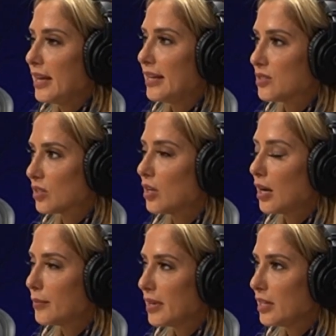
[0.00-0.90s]
And it's a
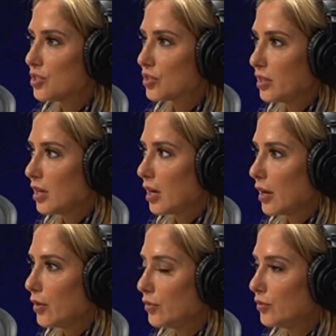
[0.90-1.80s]
combination
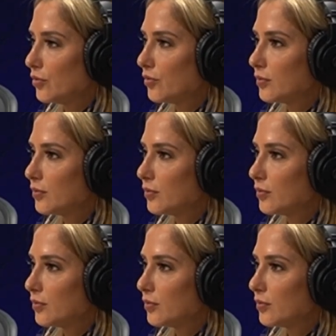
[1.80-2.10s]
of